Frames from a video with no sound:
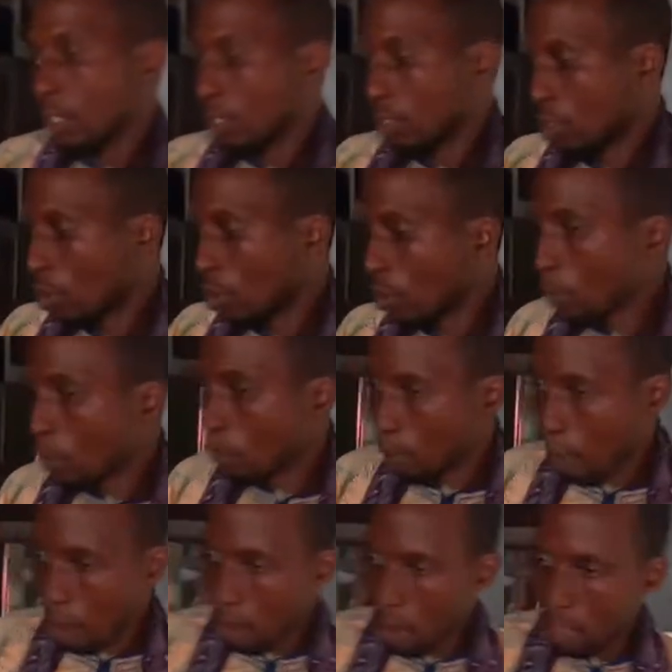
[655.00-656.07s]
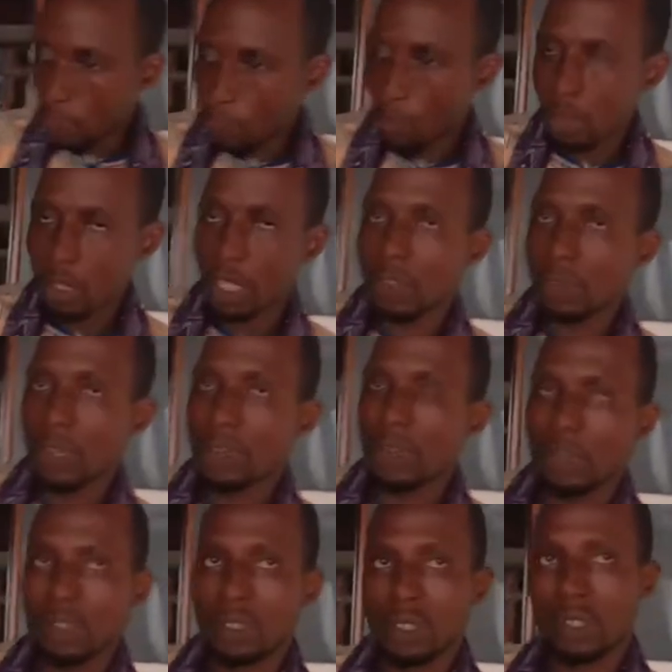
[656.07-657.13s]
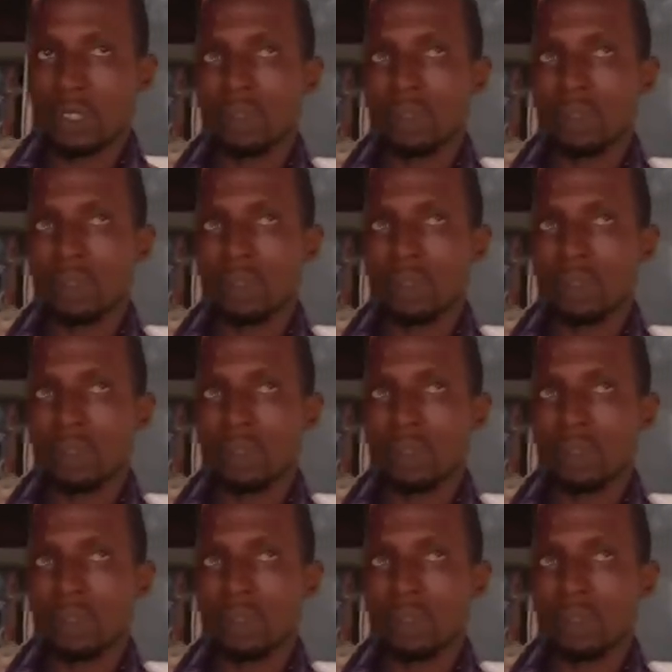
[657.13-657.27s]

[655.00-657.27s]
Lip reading: So per one is 4,500.